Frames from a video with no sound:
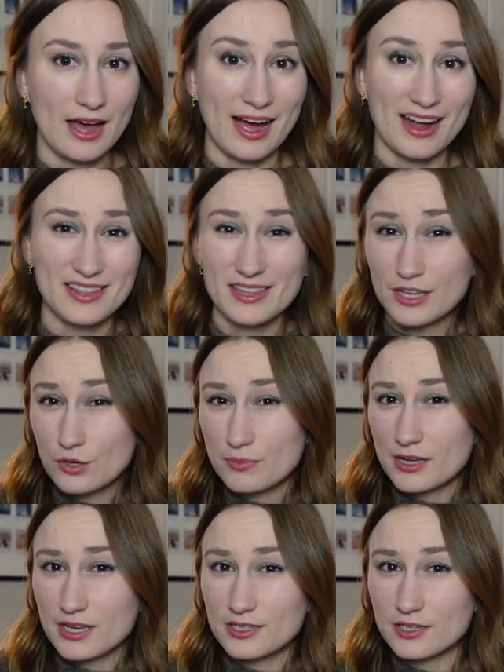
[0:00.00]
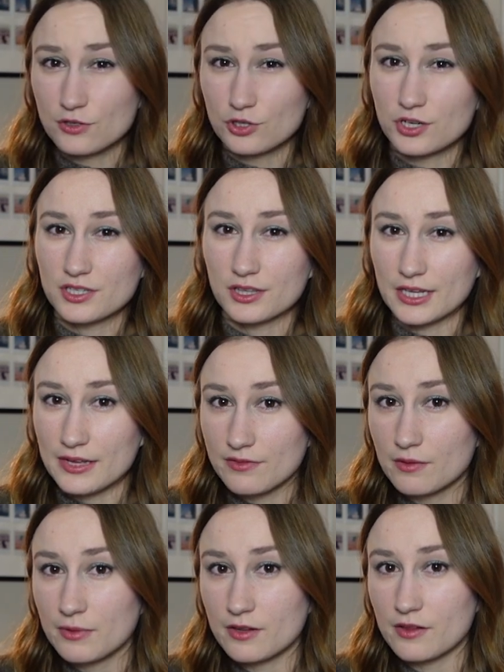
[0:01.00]
I think it would be easier to just leave
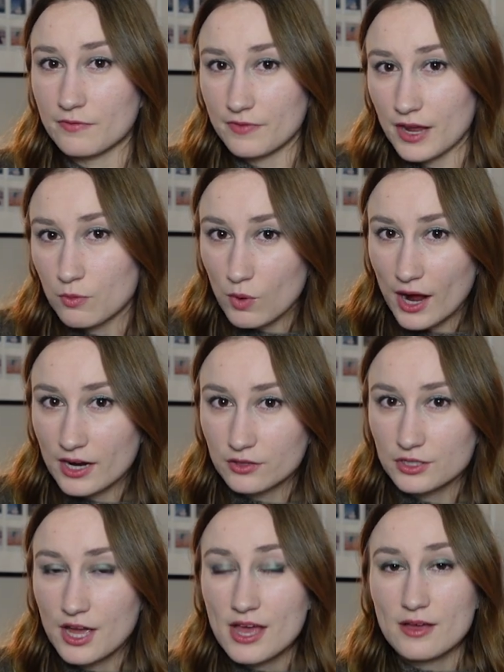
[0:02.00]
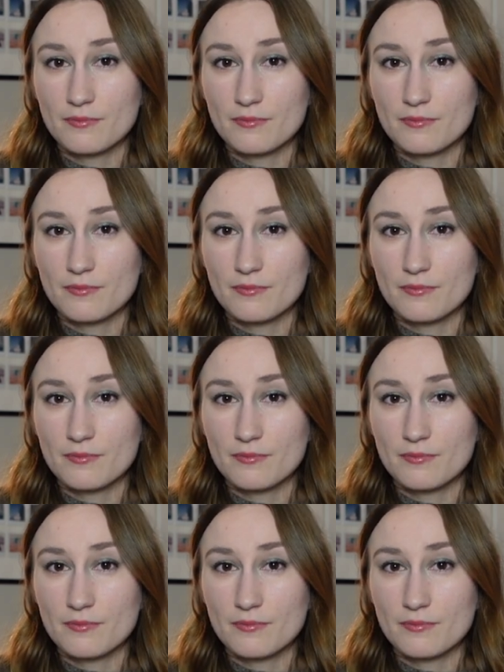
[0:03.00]
them in the Feywild,